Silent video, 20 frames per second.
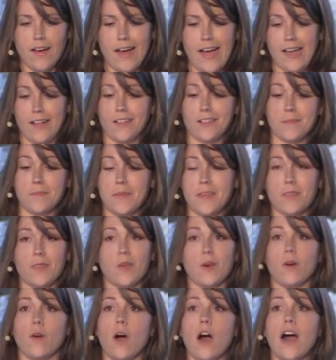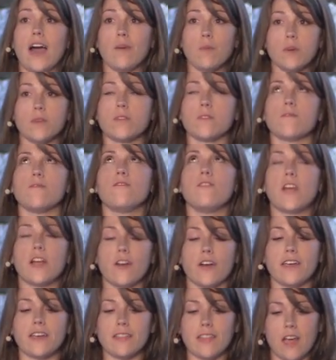I'll admit, though, I was
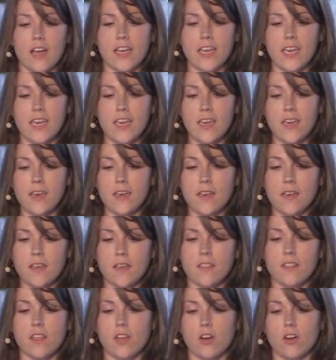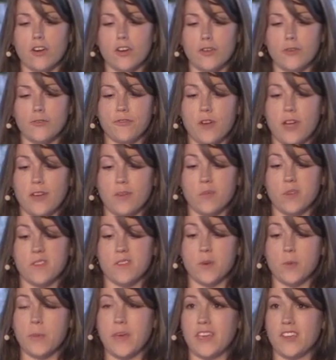very lucky that our new friend was
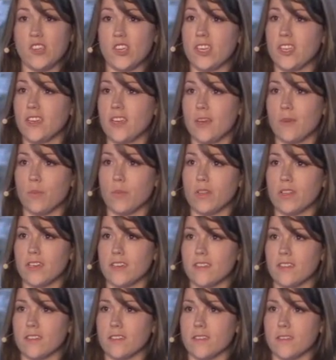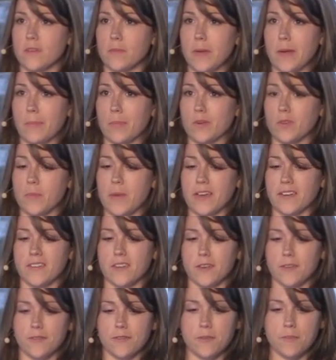so patient and willing to listen to my
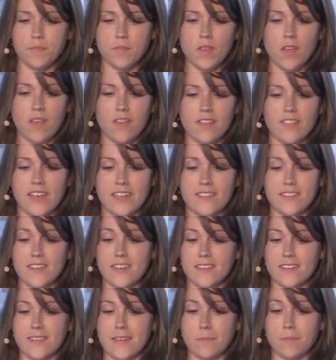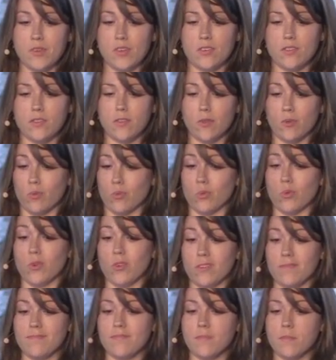perspective. That's an exception to the
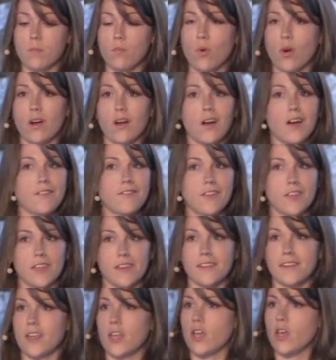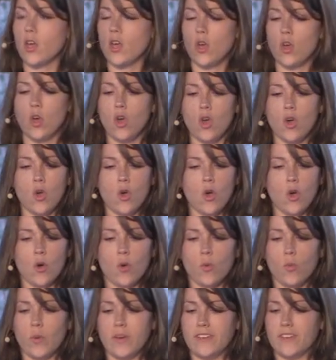rule. More often,
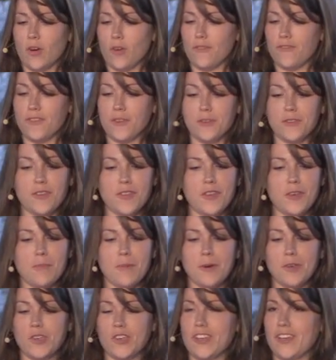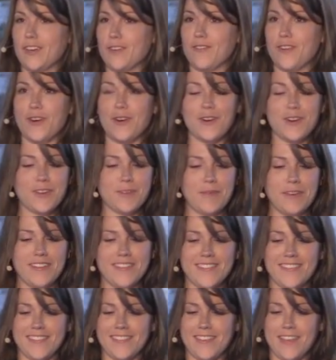we don't filter the emotion out of our
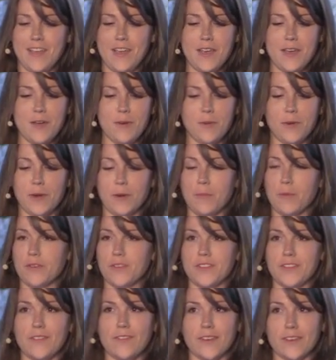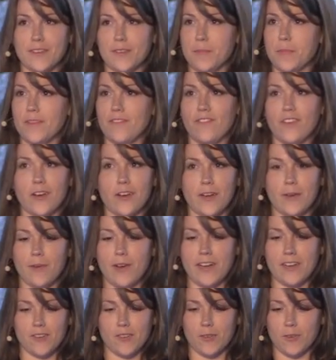arguments. We are perceiving to be very
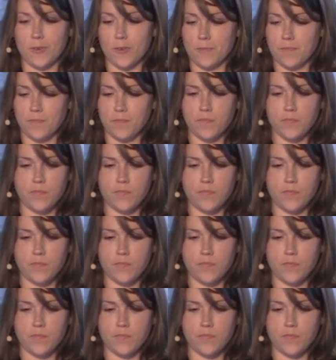rational.